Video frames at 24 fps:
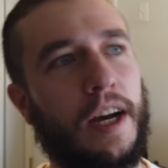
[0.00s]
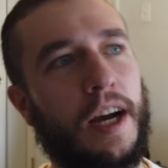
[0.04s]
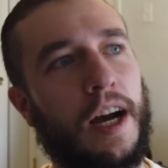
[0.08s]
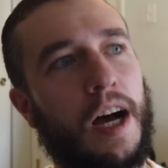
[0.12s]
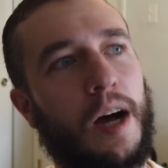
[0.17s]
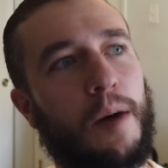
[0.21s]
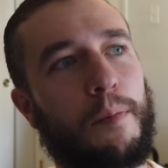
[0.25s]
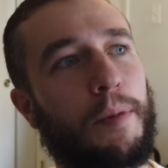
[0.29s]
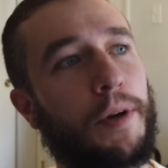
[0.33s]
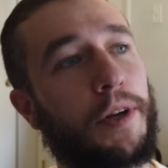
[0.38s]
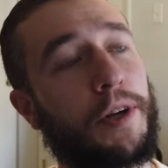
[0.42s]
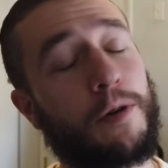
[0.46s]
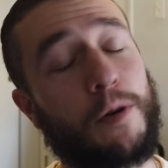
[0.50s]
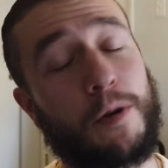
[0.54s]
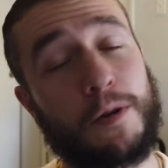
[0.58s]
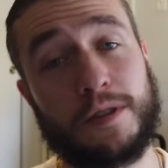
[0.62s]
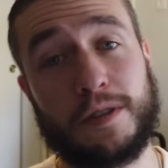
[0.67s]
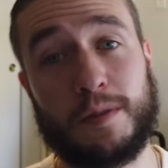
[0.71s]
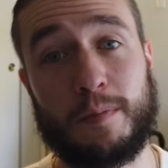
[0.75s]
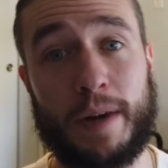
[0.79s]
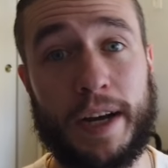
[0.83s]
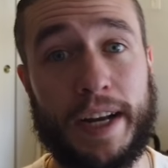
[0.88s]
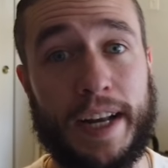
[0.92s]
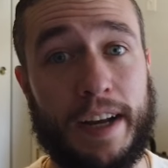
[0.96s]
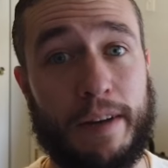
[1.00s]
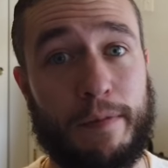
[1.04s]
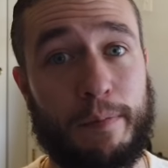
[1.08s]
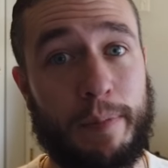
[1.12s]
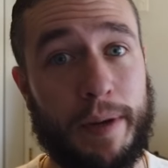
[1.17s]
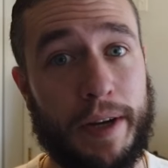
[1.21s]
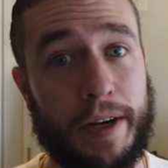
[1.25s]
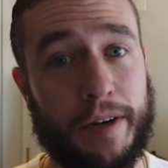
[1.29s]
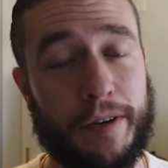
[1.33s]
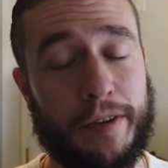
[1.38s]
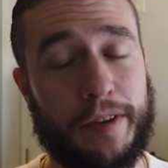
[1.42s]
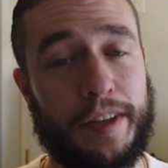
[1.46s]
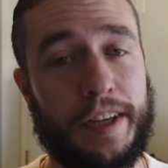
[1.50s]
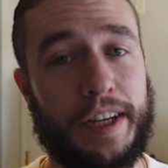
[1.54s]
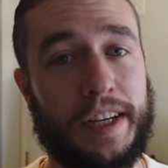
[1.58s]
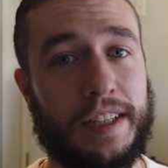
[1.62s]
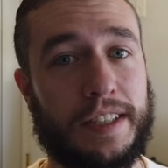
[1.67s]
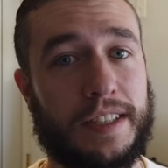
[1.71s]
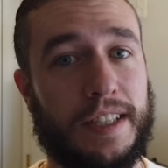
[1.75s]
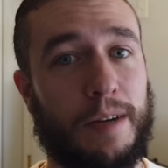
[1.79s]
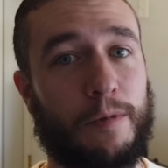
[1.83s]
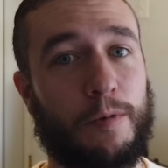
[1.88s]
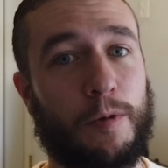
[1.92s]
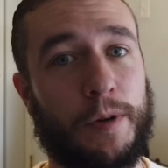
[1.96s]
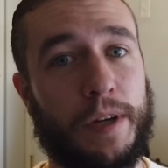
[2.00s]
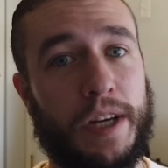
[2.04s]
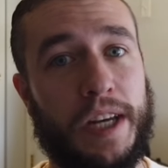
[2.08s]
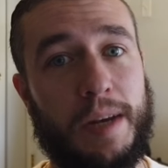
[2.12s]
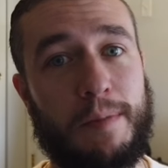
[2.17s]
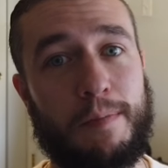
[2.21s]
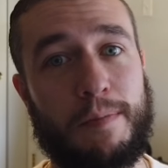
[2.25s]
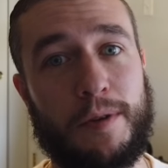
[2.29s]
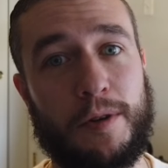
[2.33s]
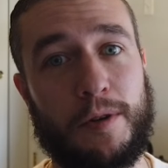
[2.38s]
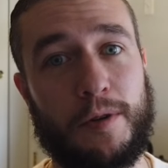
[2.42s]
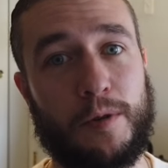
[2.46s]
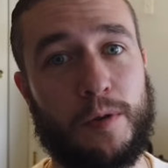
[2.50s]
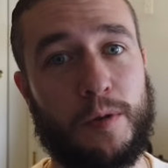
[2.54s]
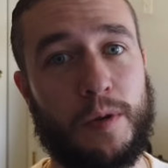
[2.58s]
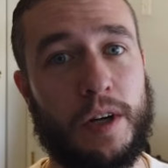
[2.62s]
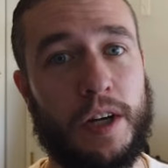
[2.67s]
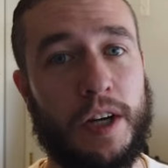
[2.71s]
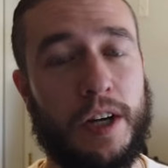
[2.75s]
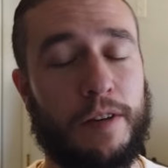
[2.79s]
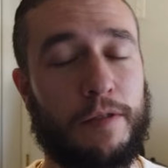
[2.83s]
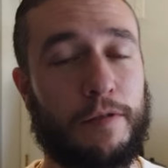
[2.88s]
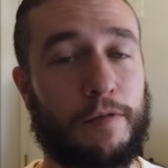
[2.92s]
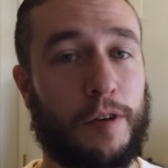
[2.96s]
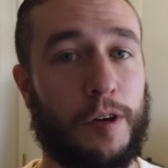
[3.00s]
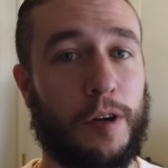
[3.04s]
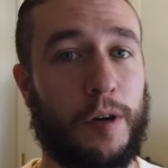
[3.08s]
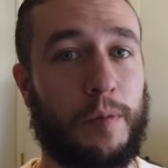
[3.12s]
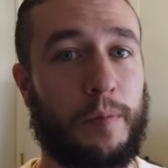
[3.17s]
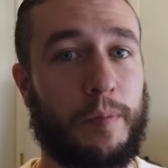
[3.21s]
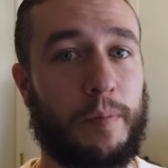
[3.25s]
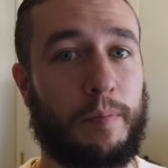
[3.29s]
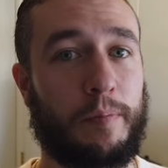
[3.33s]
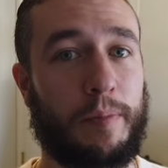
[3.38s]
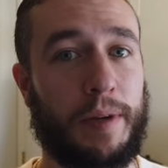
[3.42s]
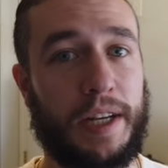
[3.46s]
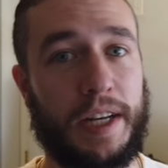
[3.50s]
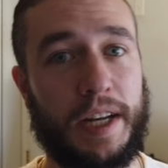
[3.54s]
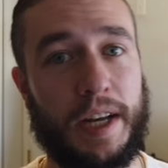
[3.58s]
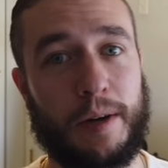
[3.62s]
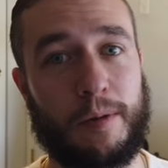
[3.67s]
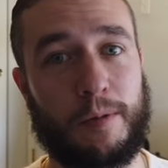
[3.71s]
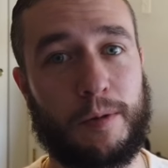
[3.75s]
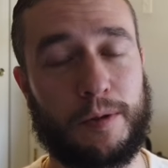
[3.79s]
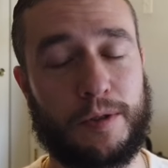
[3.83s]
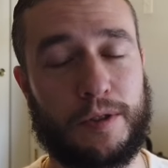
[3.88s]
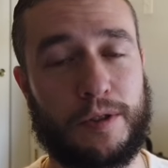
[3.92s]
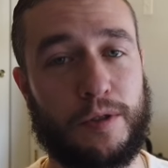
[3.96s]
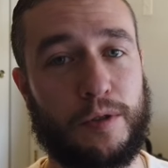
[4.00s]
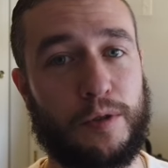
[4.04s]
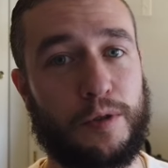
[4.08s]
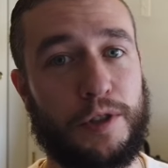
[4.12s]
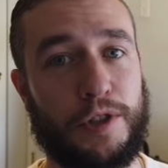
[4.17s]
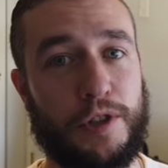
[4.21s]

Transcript: But you also might have bigger things that will keep you from being able to